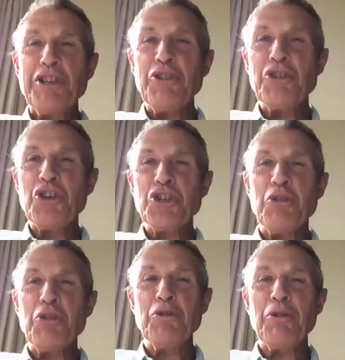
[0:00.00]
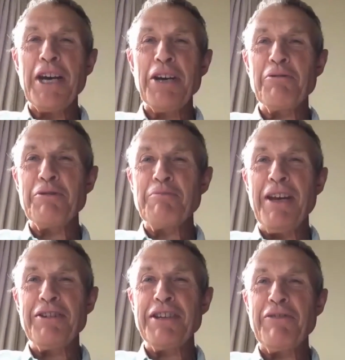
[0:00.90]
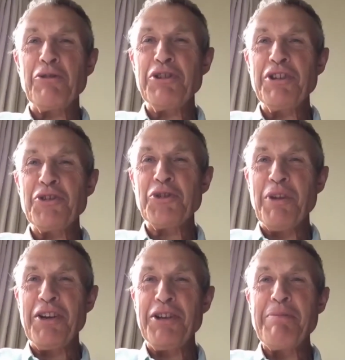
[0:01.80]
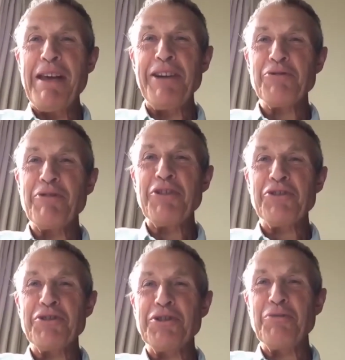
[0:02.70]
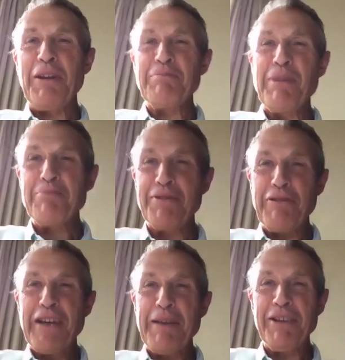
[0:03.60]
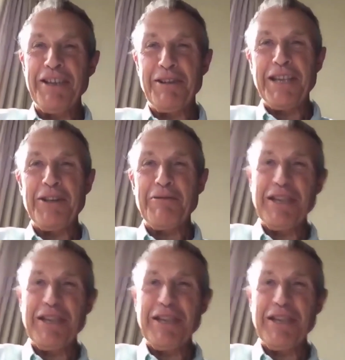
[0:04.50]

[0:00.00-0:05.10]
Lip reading: it just shows you how difficult it is when an email is registered to one member of a family and the other